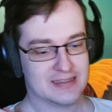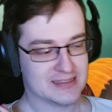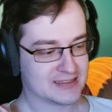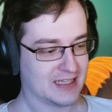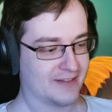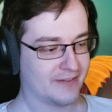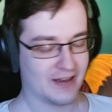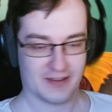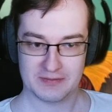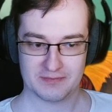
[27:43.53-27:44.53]

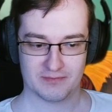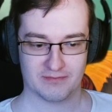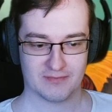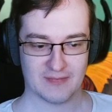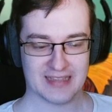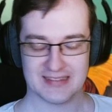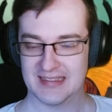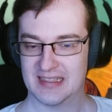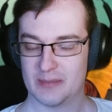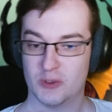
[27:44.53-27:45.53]
Starfire, as is
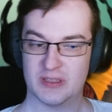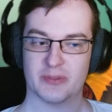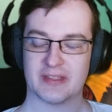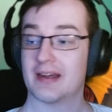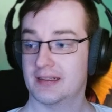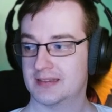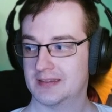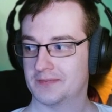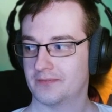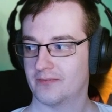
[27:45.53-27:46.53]
hitting multiple
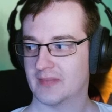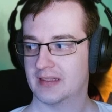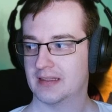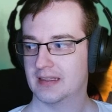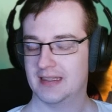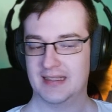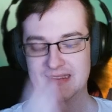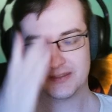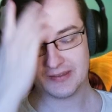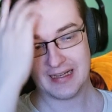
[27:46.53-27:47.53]
targets,
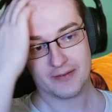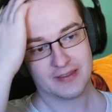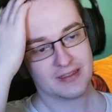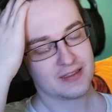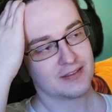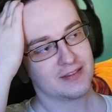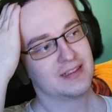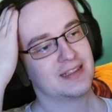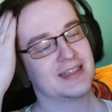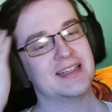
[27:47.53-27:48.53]
is not counting,
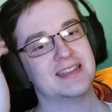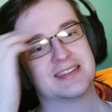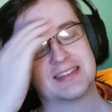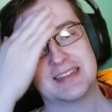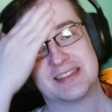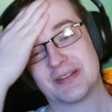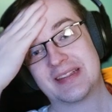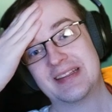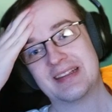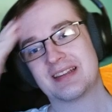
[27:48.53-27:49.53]
it's not
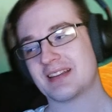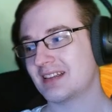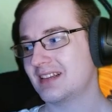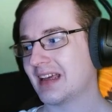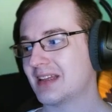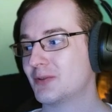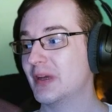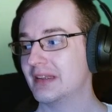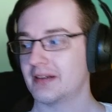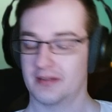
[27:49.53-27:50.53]
healing like
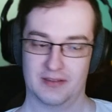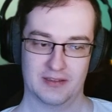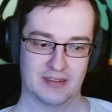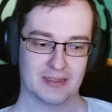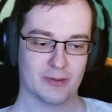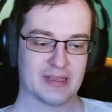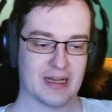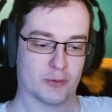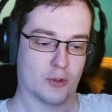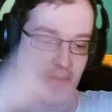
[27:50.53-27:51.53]
together. It will
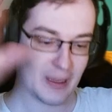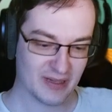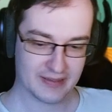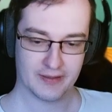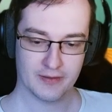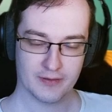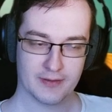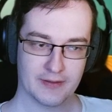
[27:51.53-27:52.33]
count the whole ability,